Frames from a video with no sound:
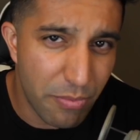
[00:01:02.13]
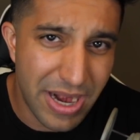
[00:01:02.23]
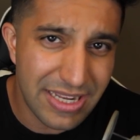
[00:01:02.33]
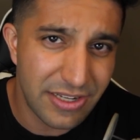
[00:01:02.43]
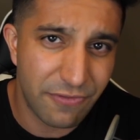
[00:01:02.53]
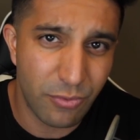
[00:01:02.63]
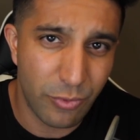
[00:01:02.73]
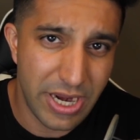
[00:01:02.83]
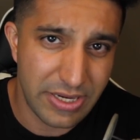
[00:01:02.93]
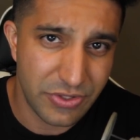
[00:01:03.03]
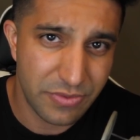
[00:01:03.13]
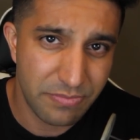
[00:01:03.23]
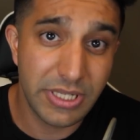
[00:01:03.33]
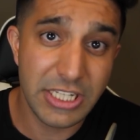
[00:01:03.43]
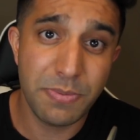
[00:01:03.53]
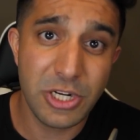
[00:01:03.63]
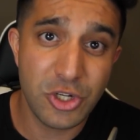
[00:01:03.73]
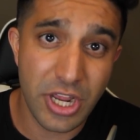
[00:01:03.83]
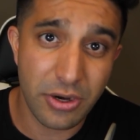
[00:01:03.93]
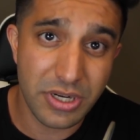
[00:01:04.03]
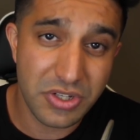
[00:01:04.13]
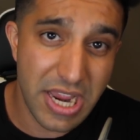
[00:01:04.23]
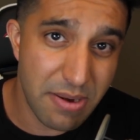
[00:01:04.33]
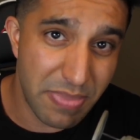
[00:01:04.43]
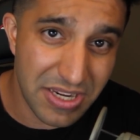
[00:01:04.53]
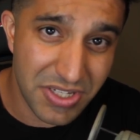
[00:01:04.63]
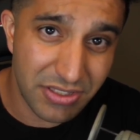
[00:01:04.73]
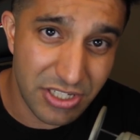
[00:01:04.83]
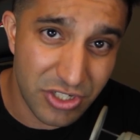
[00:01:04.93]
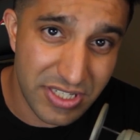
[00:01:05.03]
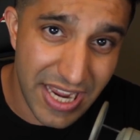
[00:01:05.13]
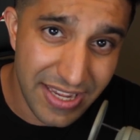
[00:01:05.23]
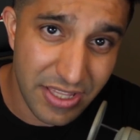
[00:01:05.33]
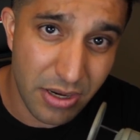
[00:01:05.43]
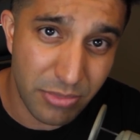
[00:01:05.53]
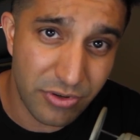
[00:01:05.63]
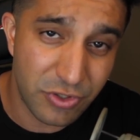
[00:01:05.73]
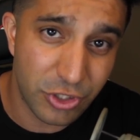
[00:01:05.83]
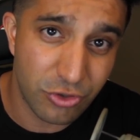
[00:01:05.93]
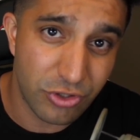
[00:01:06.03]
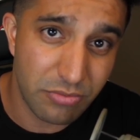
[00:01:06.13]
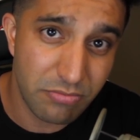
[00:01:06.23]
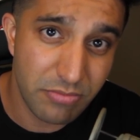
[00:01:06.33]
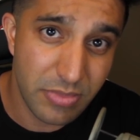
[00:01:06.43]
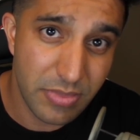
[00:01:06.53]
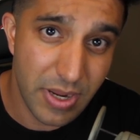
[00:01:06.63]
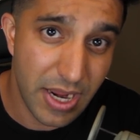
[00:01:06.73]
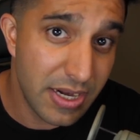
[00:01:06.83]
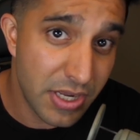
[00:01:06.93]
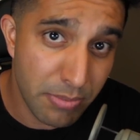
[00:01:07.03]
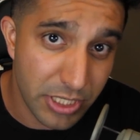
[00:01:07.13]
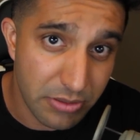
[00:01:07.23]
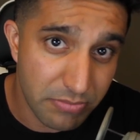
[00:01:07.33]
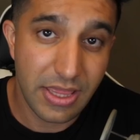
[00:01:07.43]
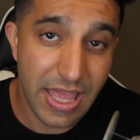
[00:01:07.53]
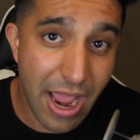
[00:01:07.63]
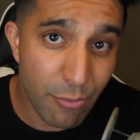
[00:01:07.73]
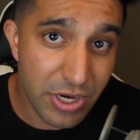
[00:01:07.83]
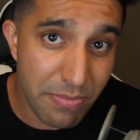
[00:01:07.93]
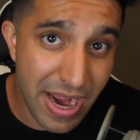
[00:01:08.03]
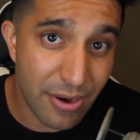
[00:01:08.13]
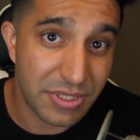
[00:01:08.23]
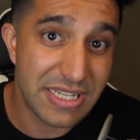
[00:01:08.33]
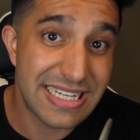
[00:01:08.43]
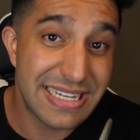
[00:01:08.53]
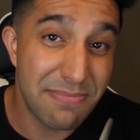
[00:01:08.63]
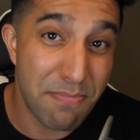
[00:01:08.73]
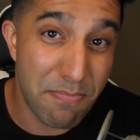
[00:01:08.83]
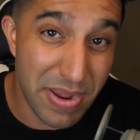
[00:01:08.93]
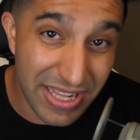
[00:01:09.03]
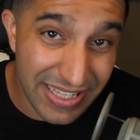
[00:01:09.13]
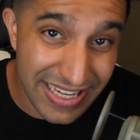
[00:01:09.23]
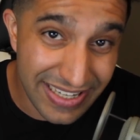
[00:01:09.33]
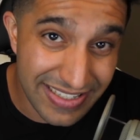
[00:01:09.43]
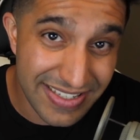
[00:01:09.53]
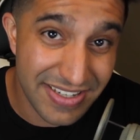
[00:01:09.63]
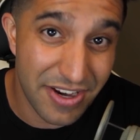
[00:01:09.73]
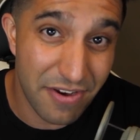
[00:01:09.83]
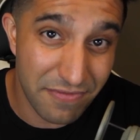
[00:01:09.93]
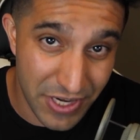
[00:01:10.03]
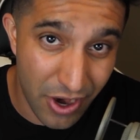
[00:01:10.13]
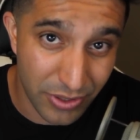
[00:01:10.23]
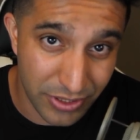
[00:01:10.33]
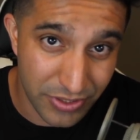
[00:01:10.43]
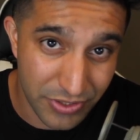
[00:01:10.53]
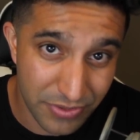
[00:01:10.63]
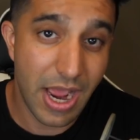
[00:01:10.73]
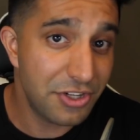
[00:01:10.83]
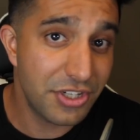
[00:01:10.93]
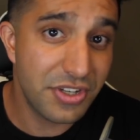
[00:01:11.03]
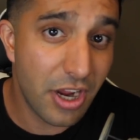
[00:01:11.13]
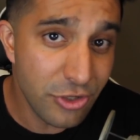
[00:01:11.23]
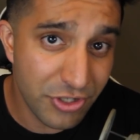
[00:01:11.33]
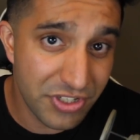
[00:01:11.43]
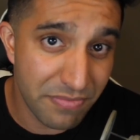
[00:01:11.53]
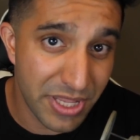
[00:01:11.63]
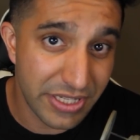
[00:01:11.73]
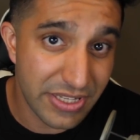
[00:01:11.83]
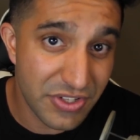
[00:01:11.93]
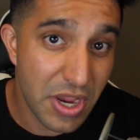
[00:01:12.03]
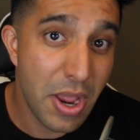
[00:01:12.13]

many different ways. But let's be generous and basically just take the number of children and double it. That would amount to billions of dollars, not just hundreds of millions,